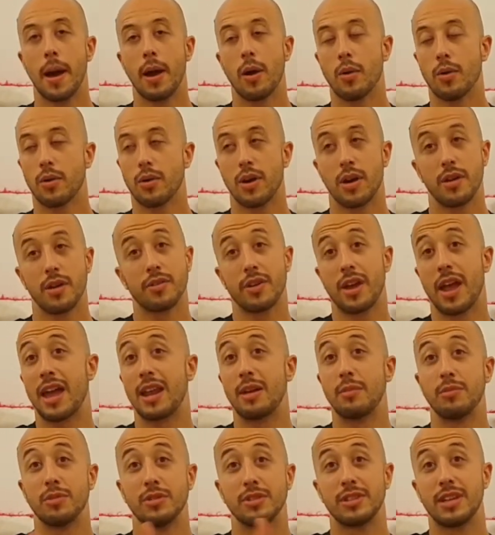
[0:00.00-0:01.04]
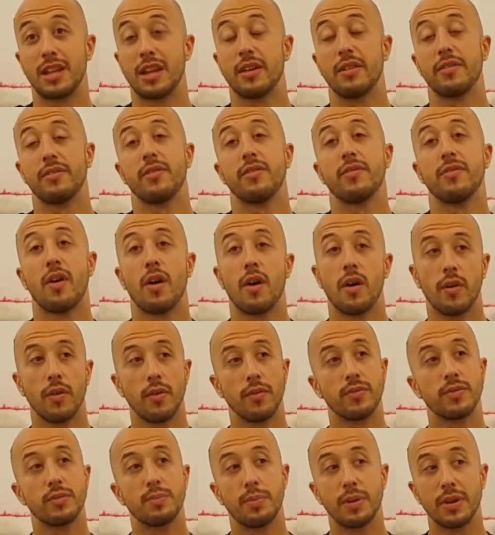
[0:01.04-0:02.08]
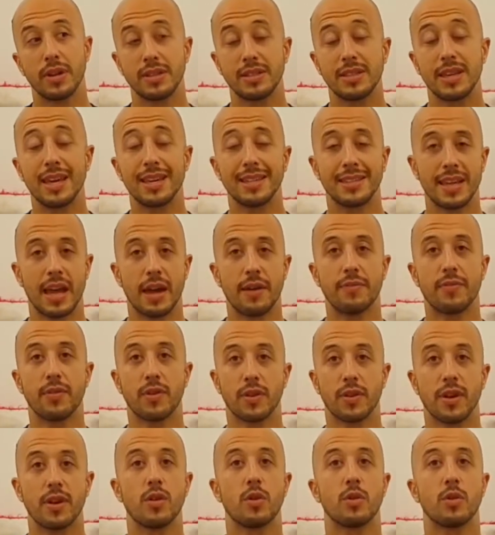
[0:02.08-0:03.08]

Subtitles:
or other animals that have evolved. But it takes effort in